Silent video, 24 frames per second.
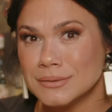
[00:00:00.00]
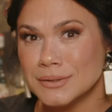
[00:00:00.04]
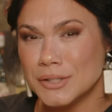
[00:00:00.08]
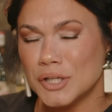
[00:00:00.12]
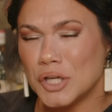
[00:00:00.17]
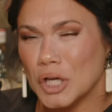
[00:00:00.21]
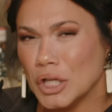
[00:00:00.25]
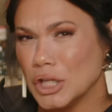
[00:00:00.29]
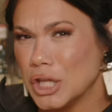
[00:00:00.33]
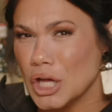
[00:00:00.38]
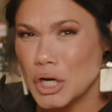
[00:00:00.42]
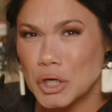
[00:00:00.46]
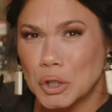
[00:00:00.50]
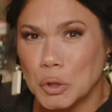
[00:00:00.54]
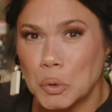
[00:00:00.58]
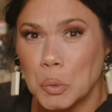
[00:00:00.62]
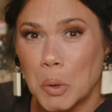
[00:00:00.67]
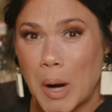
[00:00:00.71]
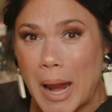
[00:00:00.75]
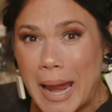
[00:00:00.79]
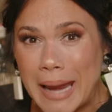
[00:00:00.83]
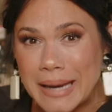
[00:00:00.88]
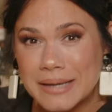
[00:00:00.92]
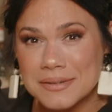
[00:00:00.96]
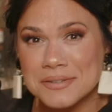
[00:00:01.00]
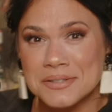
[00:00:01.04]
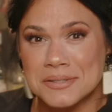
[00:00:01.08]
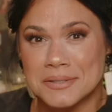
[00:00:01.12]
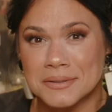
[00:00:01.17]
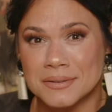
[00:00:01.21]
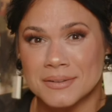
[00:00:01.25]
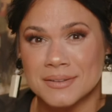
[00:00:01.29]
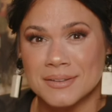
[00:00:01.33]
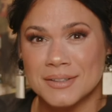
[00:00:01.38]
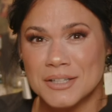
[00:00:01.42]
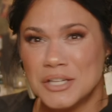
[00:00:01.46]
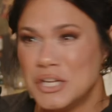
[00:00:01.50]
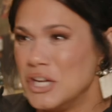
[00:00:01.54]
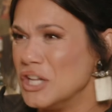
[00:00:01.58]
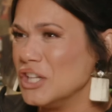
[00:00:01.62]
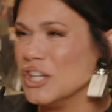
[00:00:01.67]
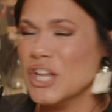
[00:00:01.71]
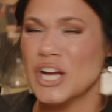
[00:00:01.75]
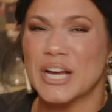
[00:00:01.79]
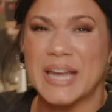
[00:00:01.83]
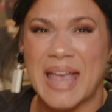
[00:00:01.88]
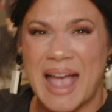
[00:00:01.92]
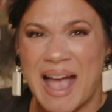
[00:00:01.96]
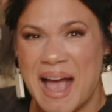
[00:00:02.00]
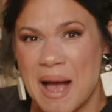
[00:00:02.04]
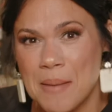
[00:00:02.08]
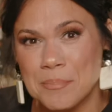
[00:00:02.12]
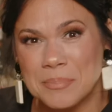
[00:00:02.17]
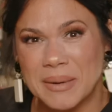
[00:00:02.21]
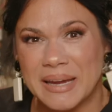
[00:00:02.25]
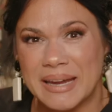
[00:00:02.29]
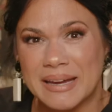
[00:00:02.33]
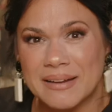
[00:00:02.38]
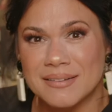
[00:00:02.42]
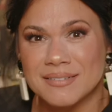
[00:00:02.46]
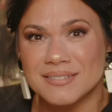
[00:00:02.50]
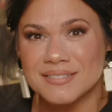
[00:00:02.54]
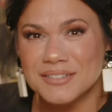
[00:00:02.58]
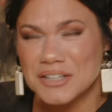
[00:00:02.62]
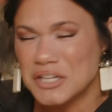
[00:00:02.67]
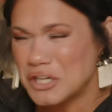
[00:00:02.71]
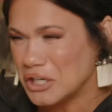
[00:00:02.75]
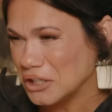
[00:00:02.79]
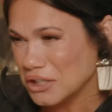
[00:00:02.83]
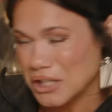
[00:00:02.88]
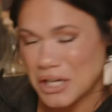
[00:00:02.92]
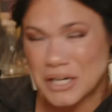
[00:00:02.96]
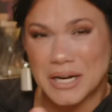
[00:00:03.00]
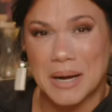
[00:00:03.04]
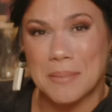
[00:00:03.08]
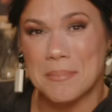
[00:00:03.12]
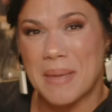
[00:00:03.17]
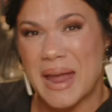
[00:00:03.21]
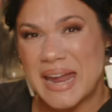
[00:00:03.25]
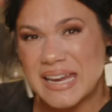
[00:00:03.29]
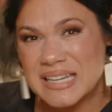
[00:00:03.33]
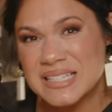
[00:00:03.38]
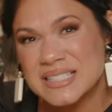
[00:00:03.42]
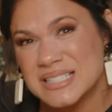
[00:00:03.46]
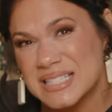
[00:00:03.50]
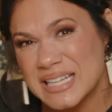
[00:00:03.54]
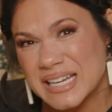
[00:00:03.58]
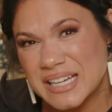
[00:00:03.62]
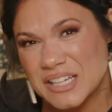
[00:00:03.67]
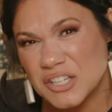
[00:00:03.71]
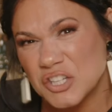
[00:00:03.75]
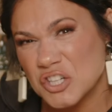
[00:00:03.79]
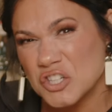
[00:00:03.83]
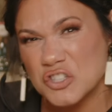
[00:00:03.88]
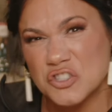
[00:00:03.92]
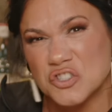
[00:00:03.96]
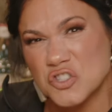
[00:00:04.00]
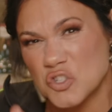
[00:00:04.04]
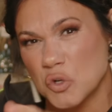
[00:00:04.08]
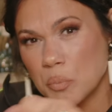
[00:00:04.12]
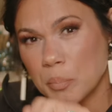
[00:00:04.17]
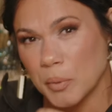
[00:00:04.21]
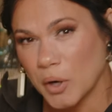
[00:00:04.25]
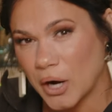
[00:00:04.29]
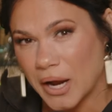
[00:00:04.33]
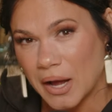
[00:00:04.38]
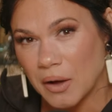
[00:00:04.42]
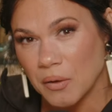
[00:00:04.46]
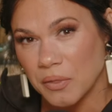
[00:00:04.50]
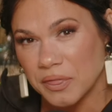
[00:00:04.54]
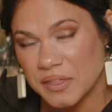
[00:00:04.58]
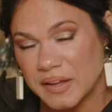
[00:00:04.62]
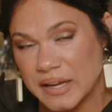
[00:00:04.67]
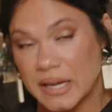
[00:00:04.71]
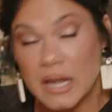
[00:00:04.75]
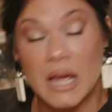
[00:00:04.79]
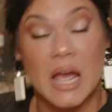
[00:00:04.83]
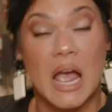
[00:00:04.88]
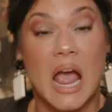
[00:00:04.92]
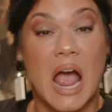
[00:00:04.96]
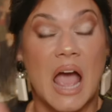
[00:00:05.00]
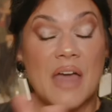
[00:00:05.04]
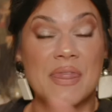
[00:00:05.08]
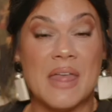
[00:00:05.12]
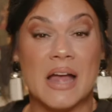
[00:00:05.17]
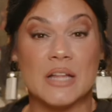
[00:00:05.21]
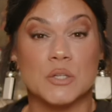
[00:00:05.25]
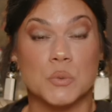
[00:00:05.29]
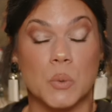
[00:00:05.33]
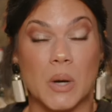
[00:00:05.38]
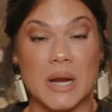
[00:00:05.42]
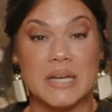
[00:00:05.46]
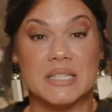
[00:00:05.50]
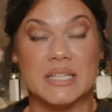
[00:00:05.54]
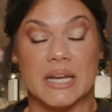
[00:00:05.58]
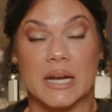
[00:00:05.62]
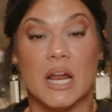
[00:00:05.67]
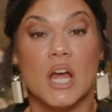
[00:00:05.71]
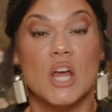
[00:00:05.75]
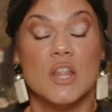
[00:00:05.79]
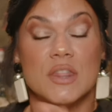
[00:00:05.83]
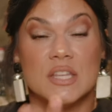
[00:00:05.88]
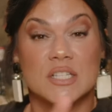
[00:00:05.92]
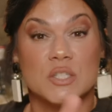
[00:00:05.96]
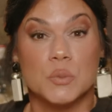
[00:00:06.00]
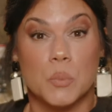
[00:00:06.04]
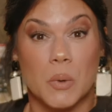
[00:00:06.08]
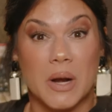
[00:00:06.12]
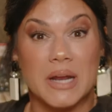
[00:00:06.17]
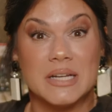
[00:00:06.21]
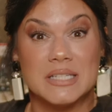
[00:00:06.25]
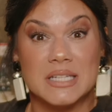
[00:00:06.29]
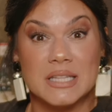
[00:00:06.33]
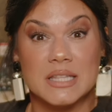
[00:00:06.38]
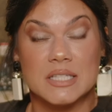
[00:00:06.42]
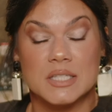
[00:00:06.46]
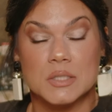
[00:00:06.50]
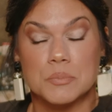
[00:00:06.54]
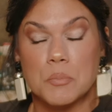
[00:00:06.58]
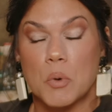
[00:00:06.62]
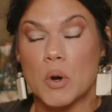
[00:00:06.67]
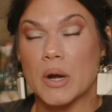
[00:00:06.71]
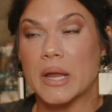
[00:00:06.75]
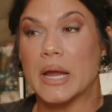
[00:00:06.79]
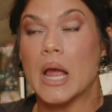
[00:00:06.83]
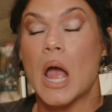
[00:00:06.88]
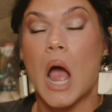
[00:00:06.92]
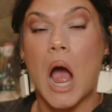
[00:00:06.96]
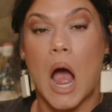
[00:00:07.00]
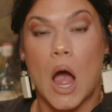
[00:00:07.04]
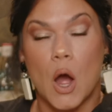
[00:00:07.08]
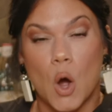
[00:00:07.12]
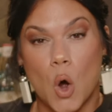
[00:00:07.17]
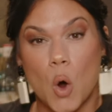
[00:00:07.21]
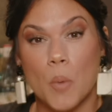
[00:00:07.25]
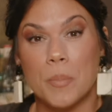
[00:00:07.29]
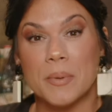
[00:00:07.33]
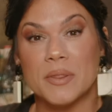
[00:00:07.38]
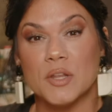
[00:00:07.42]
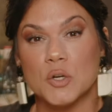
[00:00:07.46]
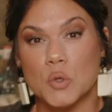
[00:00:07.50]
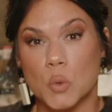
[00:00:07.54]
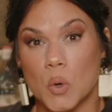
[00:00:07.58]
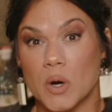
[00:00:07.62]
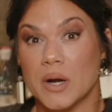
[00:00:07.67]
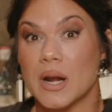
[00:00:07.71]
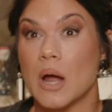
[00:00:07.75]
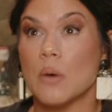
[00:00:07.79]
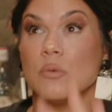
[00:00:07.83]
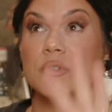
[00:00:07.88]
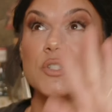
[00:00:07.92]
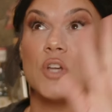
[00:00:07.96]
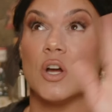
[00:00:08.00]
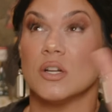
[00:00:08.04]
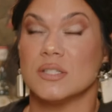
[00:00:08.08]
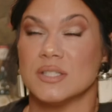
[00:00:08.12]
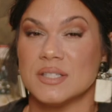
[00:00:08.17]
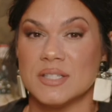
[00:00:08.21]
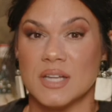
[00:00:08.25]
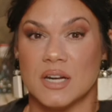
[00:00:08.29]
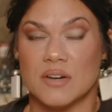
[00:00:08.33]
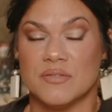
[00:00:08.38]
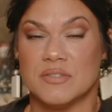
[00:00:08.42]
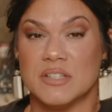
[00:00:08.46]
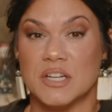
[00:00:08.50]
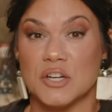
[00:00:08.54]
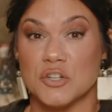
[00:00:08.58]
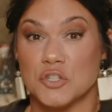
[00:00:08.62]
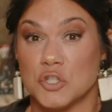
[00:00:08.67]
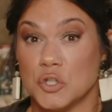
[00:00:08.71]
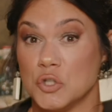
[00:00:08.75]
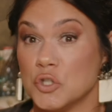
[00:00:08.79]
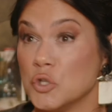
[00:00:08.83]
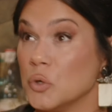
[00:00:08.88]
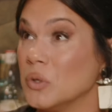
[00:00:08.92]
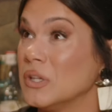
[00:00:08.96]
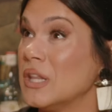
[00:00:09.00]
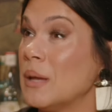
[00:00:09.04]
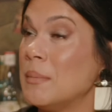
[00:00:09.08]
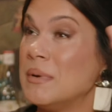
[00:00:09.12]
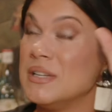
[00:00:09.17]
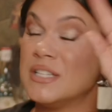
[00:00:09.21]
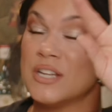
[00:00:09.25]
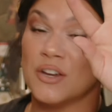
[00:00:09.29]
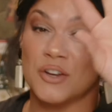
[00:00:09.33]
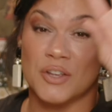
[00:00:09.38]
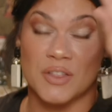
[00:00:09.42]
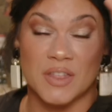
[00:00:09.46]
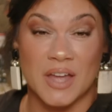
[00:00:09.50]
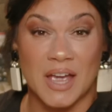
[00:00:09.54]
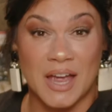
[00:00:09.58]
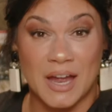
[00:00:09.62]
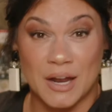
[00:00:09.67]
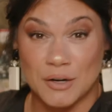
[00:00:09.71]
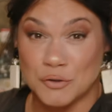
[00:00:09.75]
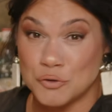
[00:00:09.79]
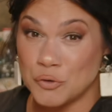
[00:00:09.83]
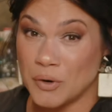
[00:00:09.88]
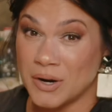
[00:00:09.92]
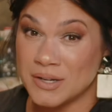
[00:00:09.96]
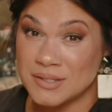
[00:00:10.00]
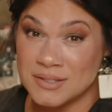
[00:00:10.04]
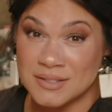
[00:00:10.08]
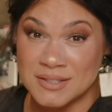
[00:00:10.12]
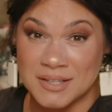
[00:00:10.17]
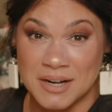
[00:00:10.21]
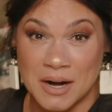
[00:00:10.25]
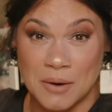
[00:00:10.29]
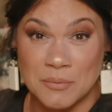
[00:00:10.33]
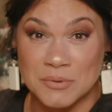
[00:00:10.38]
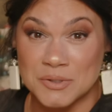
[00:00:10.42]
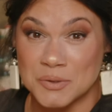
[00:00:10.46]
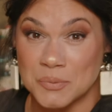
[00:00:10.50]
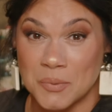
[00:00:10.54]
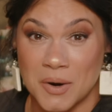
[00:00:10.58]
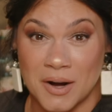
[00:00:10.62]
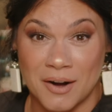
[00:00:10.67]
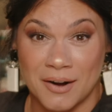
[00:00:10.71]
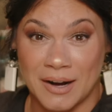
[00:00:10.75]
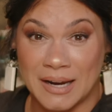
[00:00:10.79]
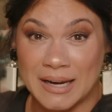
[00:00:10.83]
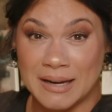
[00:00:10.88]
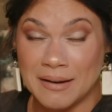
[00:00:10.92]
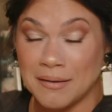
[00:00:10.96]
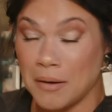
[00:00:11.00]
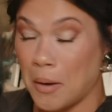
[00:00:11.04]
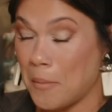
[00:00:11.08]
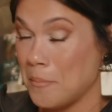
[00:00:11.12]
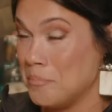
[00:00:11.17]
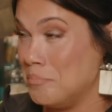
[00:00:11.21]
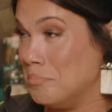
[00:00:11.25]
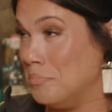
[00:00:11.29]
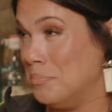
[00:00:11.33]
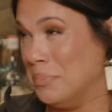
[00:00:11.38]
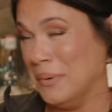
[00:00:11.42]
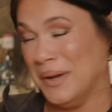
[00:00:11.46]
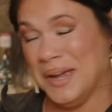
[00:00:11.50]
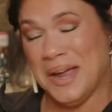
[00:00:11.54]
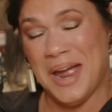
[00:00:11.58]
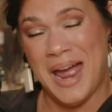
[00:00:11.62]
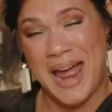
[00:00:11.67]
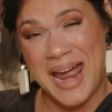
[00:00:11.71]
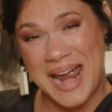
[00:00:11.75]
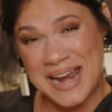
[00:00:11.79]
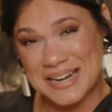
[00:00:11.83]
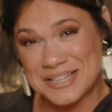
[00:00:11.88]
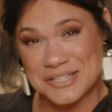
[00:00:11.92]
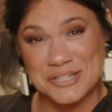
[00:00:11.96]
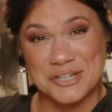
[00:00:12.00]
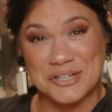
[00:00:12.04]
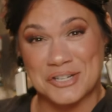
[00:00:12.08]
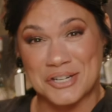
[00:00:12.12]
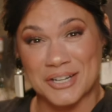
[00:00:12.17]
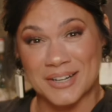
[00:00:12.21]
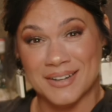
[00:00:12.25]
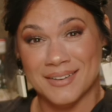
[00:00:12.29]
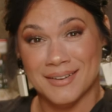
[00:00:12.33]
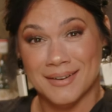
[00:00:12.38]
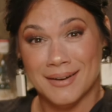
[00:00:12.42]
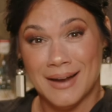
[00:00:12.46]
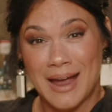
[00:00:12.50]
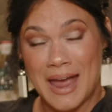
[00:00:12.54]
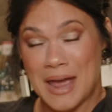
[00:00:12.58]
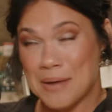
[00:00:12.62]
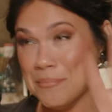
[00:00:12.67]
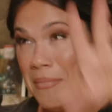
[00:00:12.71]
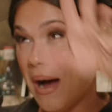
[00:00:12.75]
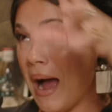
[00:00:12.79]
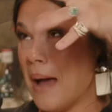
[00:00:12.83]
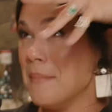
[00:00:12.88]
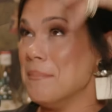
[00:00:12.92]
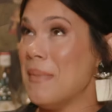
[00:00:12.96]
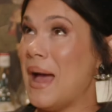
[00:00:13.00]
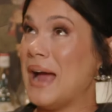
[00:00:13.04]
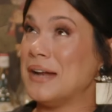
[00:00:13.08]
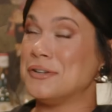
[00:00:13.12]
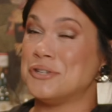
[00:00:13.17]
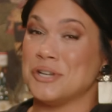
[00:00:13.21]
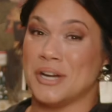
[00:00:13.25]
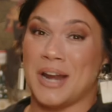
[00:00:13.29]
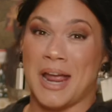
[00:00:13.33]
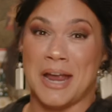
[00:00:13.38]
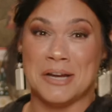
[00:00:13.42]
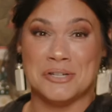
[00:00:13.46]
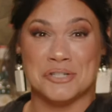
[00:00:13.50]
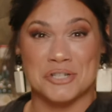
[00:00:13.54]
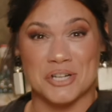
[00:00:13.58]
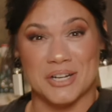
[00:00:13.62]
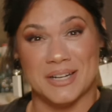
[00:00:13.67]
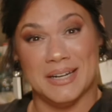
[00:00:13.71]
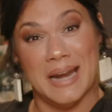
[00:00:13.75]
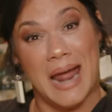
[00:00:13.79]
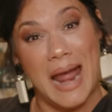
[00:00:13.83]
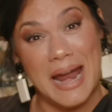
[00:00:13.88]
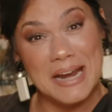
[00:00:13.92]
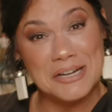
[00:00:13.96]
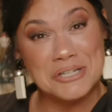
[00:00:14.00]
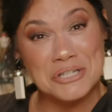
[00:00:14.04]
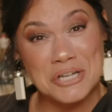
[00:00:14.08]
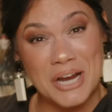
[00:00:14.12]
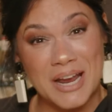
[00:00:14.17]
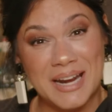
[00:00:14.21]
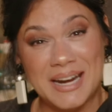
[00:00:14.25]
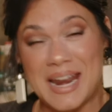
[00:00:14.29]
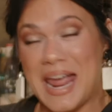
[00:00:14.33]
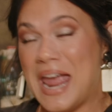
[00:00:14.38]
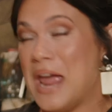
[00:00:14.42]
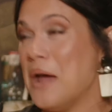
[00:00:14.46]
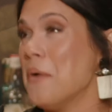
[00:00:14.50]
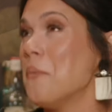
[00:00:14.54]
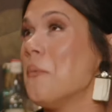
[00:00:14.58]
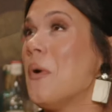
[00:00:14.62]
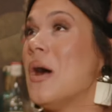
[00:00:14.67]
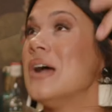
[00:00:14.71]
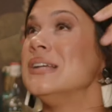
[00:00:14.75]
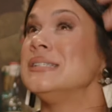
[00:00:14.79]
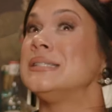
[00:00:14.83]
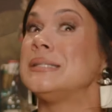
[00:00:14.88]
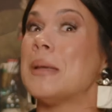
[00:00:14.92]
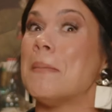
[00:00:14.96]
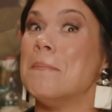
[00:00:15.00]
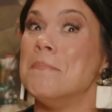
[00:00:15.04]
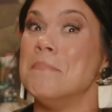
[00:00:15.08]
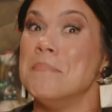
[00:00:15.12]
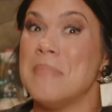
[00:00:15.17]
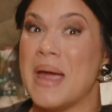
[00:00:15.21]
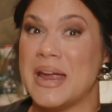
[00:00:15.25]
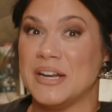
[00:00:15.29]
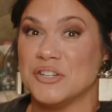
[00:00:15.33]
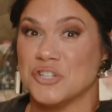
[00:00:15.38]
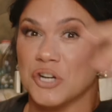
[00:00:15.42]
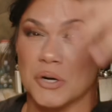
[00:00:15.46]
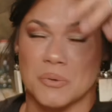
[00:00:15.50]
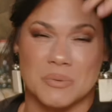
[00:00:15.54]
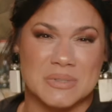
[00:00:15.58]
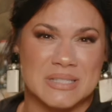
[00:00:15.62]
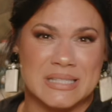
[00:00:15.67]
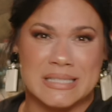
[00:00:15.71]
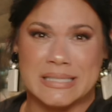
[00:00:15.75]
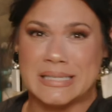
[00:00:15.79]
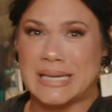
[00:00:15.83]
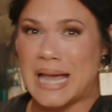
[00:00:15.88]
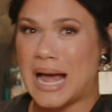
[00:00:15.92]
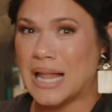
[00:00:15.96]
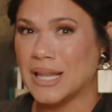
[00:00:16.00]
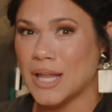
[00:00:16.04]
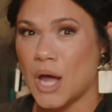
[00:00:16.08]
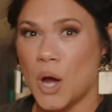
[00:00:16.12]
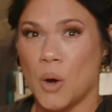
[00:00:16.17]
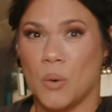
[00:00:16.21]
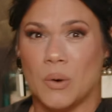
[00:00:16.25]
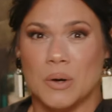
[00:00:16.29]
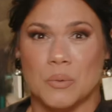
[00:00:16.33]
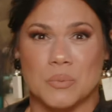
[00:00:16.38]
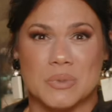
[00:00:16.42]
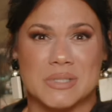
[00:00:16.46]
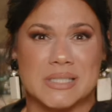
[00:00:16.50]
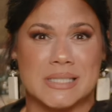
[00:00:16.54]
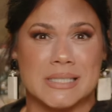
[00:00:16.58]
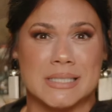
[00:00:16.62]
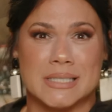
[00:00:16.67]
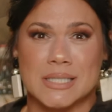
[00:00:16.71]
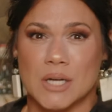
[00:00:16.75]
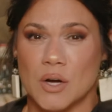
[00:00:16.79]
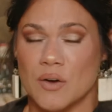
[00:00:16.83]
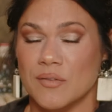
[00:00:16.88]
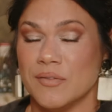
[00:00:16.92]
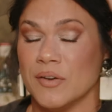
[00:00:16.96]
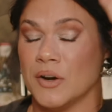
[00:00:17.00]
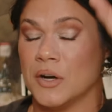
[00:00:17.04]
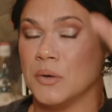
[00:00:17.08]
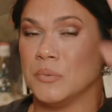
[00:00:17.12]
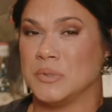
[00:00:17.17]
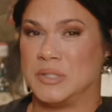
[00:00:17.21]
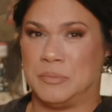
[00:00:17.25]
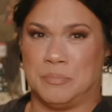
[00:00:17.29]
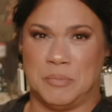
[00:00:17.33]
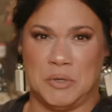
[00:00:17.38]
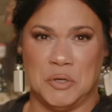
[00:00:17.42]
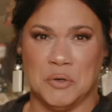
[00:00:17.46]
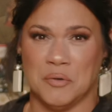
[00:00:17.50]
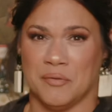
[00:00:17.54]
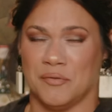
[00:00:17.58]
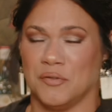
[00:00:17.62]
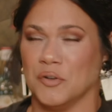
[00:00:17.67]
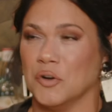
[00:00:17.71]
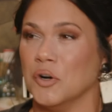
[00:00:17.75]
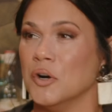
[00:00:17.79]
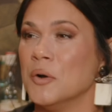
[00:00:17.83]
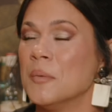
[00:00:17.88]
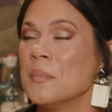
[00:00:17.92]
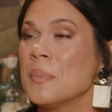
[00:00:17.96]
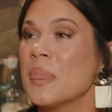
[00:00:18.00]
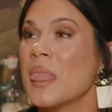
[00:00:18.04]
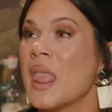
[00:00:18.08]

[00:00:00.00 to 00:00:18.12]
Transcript: You look great. You look happy. You look amazing. You're super healthy. And that's what I did. This is what I did this morning. I opened the door and I was on set of Dear Juju. And let me tell you, the headdress that I was wearing, bitch, in my imagination nation, it was major. It was yellow, it was silver, it was beautiful.